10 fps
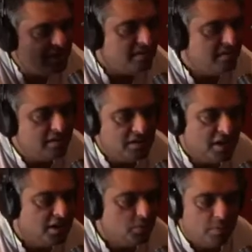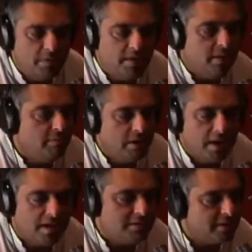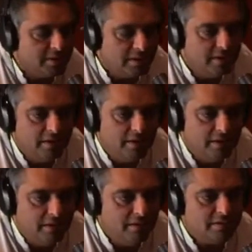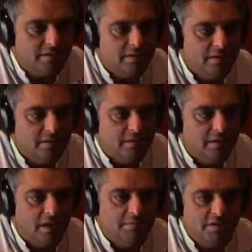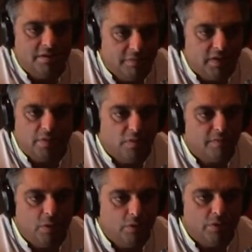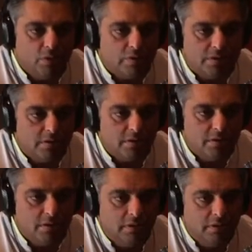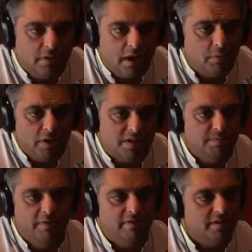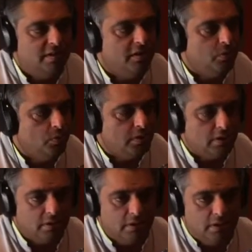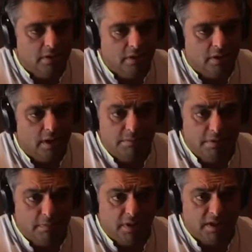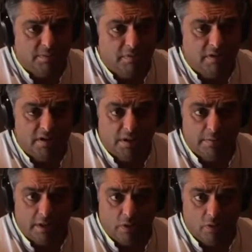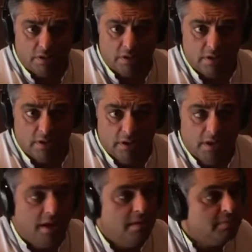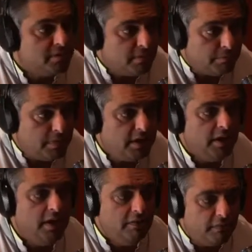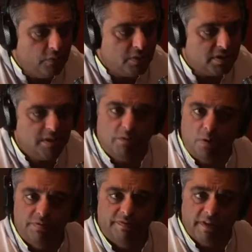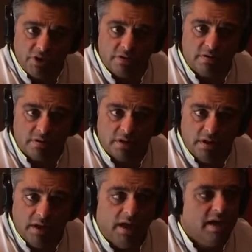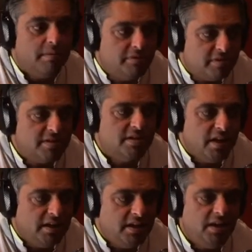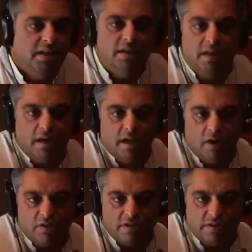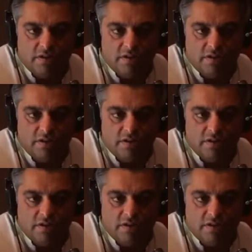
instant change that made them realize that, listen, I'm just a victim of my own thoughts. I'm not experiencing the world. I'm simply experiencing my thoughts. I'm simply influencing my observations. And I'm translating it